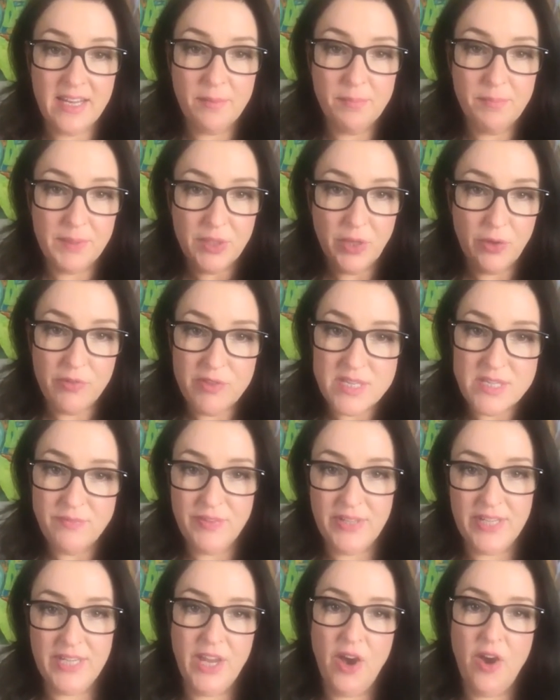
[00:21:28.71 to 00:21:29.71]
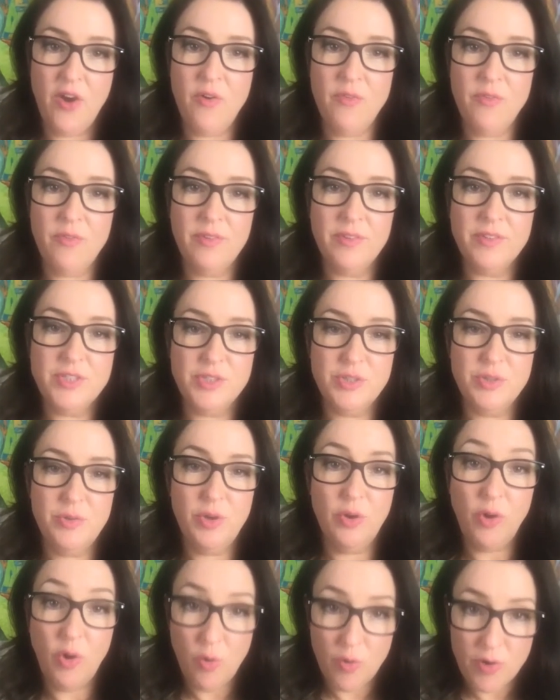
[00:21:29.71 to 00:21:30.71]
below this video to
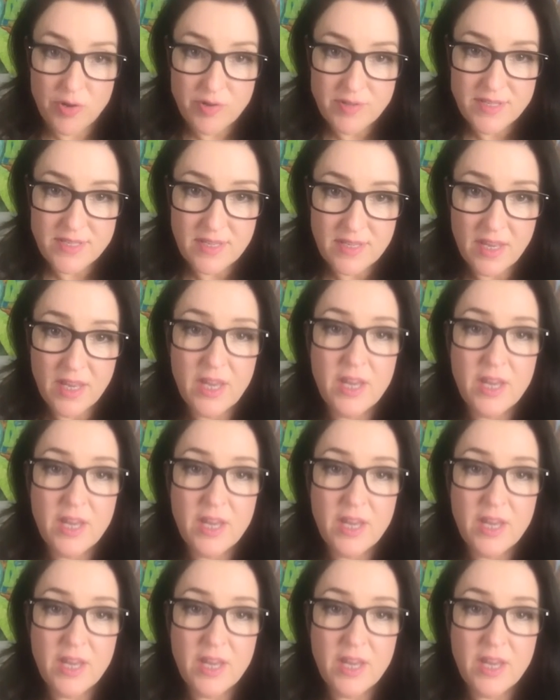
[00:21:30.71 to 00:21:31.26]
your course